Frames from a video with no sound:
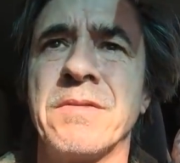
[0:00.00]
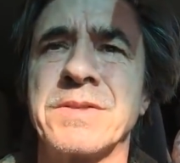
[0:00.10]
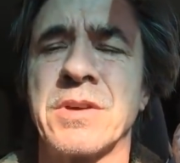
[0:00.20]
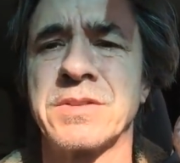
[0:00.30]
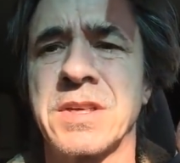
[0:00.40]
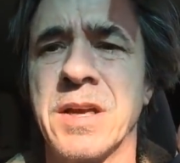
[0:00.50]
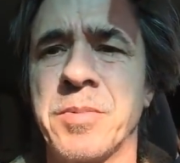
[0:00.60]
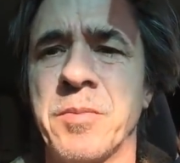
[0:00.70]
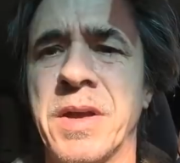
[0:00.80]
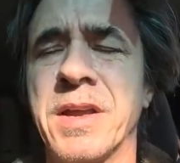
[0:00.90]
It's on
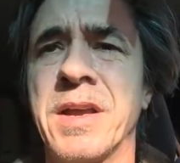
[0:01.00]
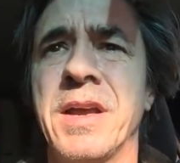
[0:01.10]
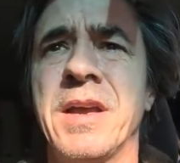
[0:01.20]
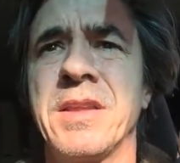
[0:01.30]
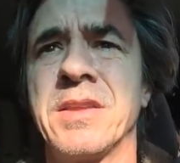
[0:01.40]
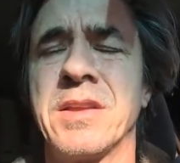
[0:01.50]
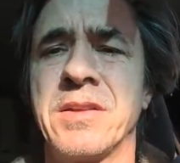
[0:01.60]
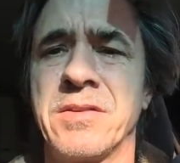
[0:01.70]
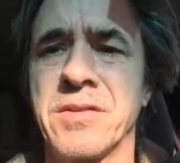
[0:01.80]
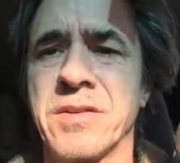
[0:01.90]
top of my head and
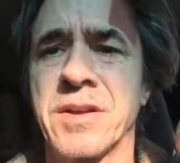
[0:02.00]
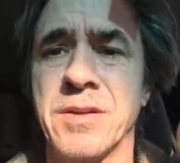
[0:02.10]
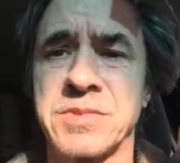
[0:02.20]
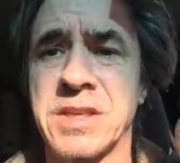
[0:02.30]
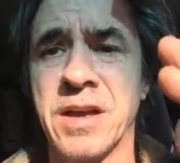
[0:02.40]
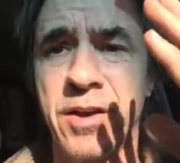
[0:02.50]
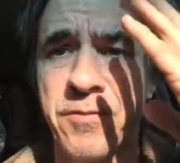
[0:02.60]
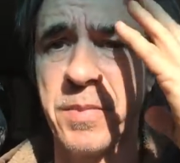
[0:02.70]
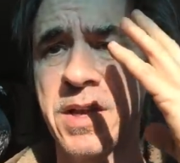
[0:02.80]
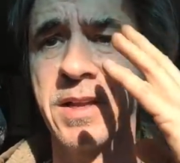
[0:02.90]
then comes down
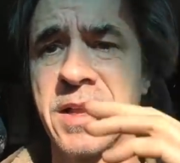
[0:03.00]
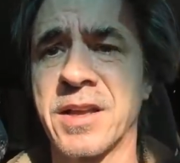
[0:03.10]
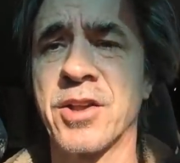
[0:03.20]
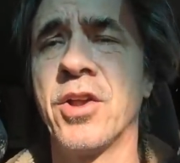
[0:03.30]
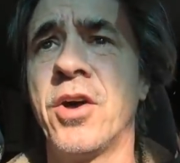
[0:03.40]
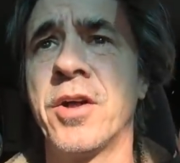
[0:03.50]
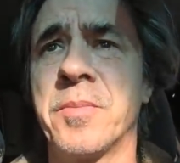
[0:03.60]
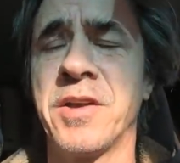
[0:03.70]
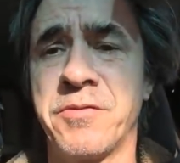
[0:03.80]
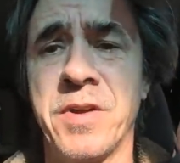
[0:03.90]
off my head like
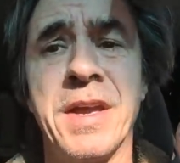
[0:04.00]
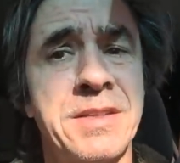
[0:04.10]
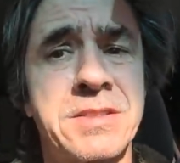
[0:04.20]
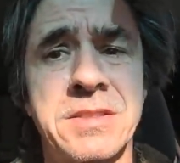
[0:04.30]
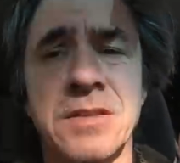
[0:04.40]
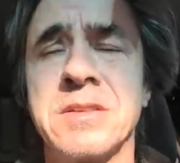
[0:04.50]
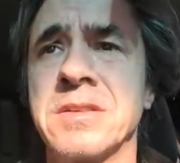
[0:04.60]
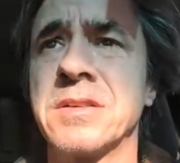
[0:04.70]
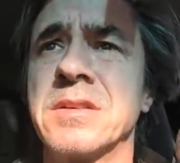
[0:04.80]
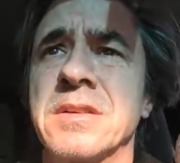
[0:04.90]
clawing my face.
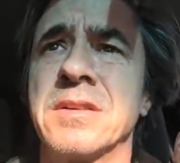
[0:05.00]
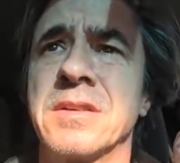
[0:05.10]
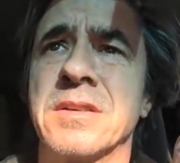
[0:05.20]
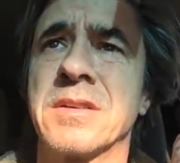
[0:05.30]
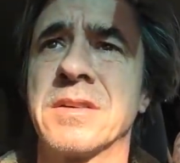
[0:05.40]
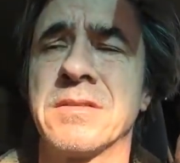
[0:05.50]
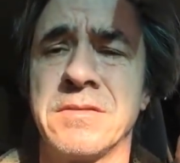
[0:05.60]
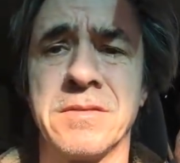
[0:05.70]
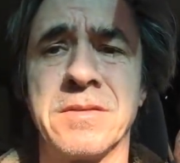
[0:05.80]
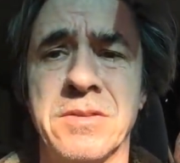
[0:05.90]
You know?